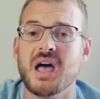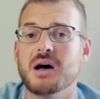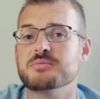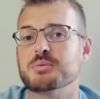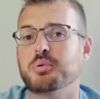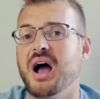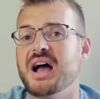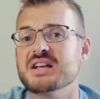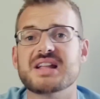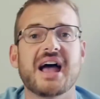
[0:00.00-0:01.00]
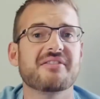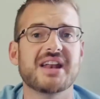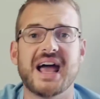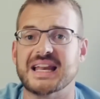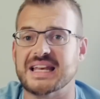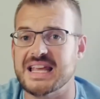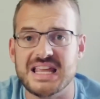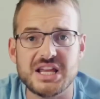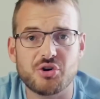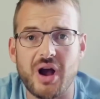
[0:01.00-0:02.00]
I'm surprised I haven't had any
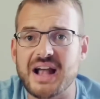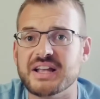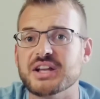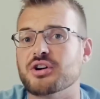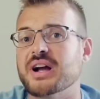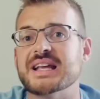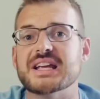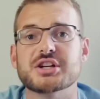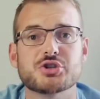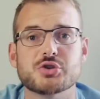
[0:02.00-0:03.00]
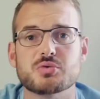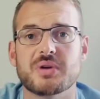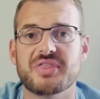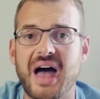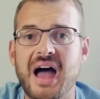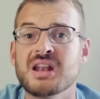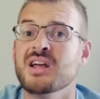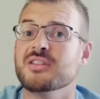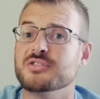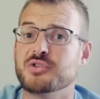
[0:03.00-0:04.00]
heat cracking or any issues with that.
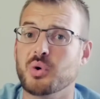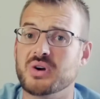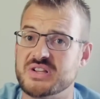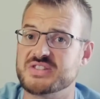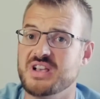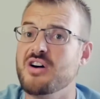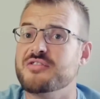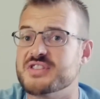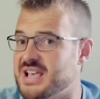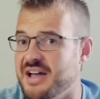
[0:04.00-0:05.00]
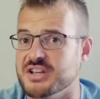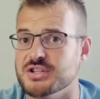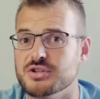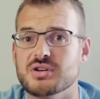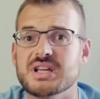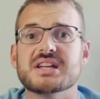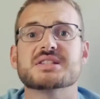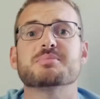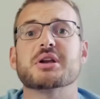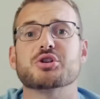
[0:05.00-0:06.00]
The door itself is heavy duty.
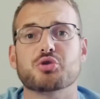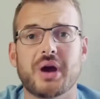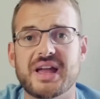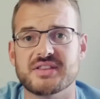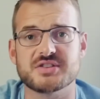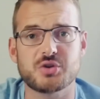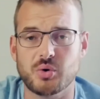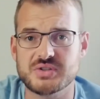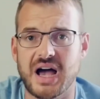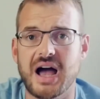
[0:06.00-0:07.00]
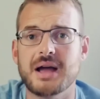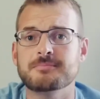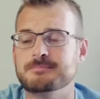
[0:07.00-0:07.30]
It's been great this whole time.